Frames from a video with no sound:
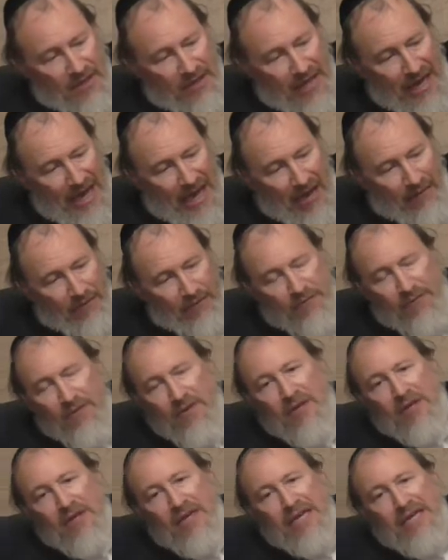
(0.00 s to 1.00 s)
calf
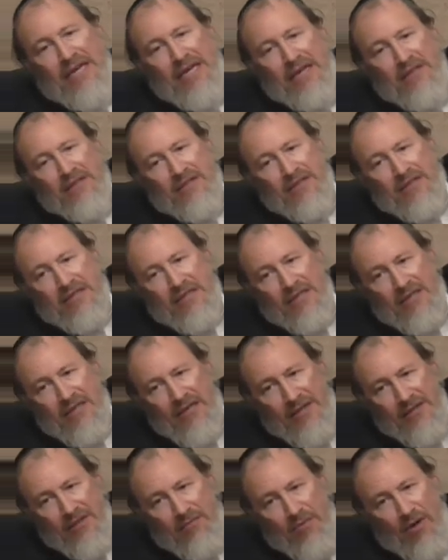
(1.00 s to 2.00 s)
and
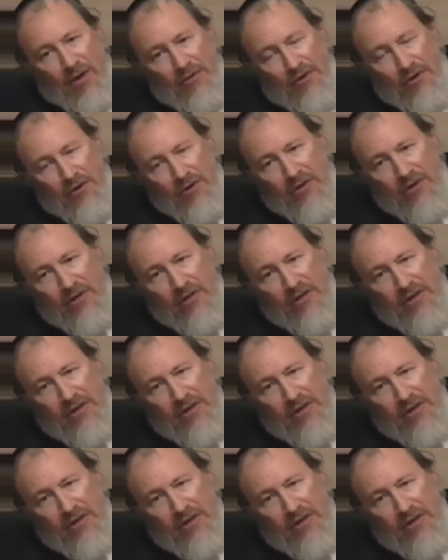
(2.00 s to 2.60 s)
the mother